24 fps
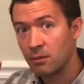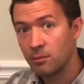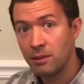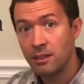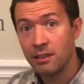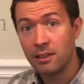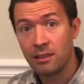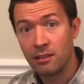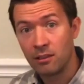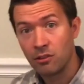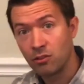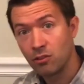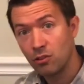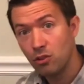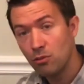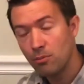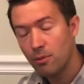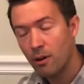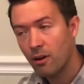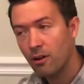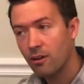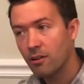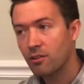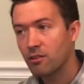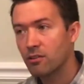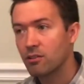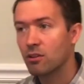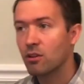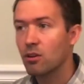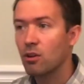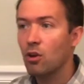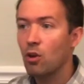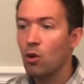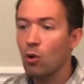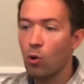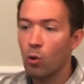the beat into 2 parts
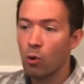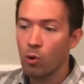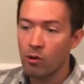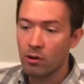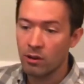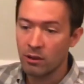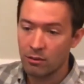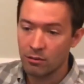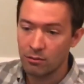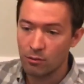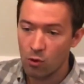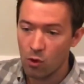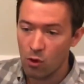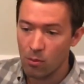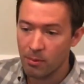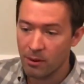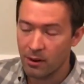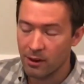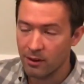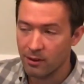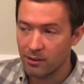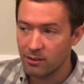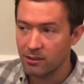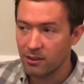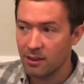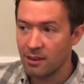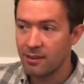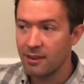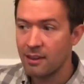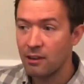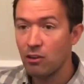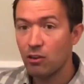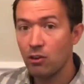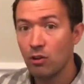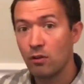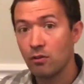or into 4 parts? And
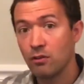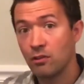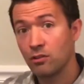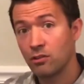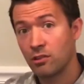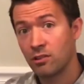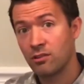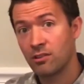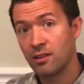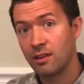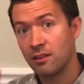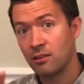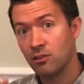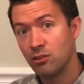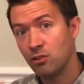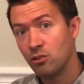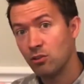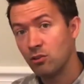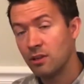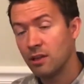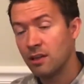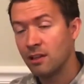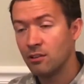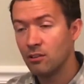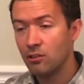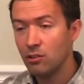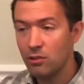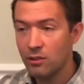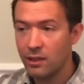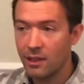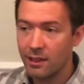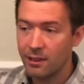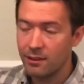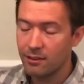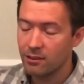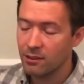then you know you should say do-day,
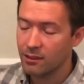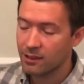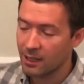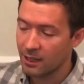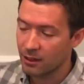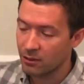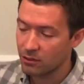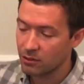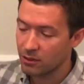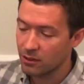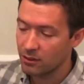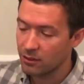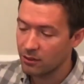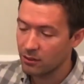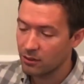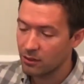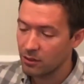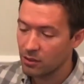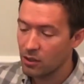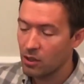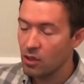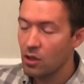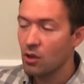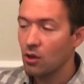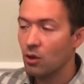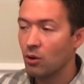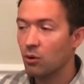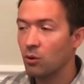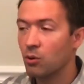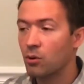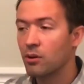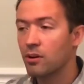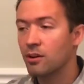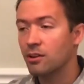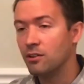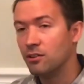do-day to count it,
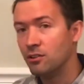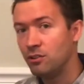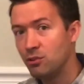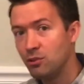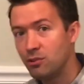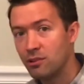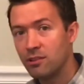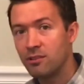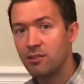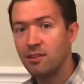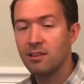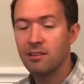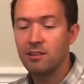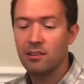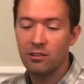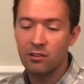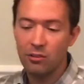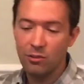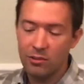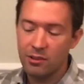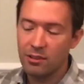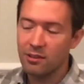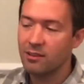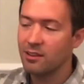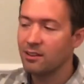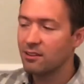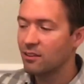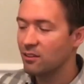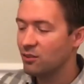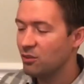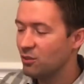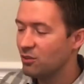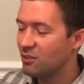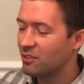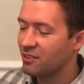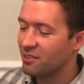or do-ta-data, do-ta-data,
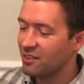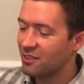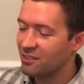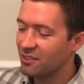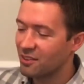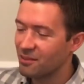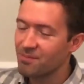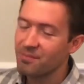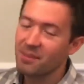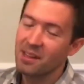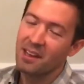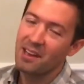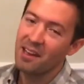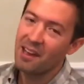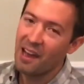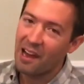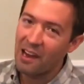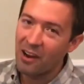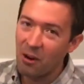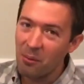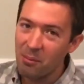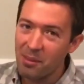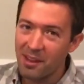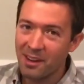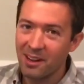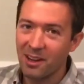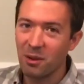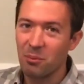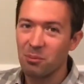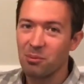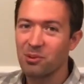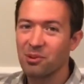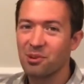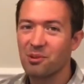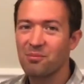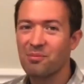do-ta-data. I hope that
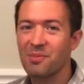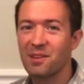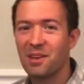helps.